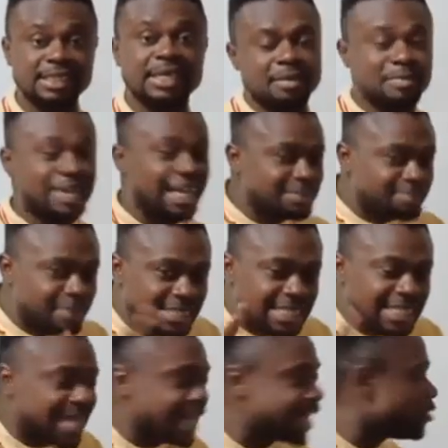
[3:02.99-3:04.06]
That's
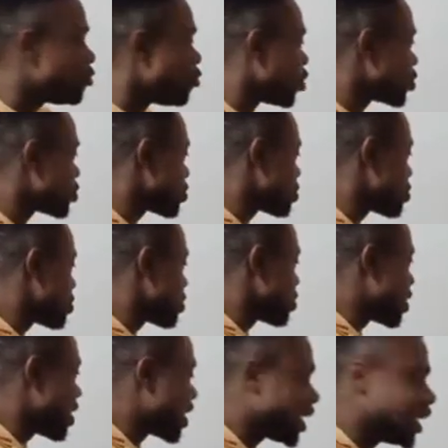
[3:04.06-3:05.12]
basically what
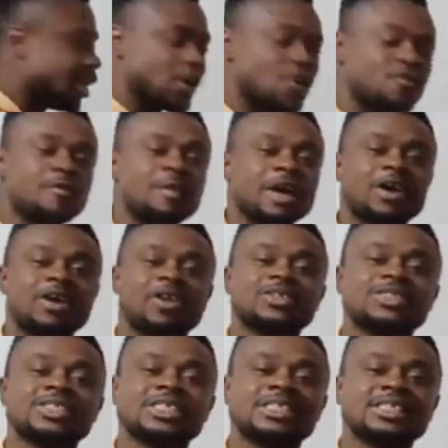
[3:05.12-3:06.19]
clinical
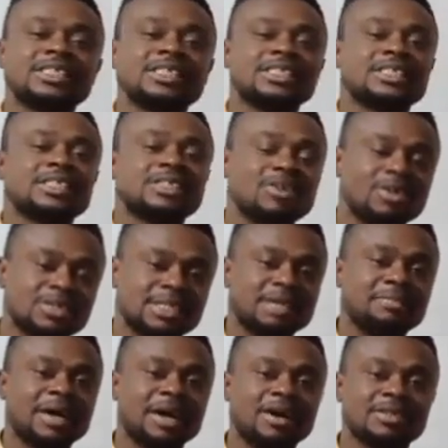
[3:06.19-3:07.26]
pharmacology talks
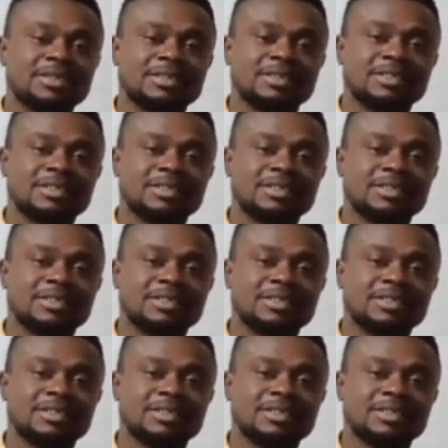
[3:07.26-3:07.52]
about.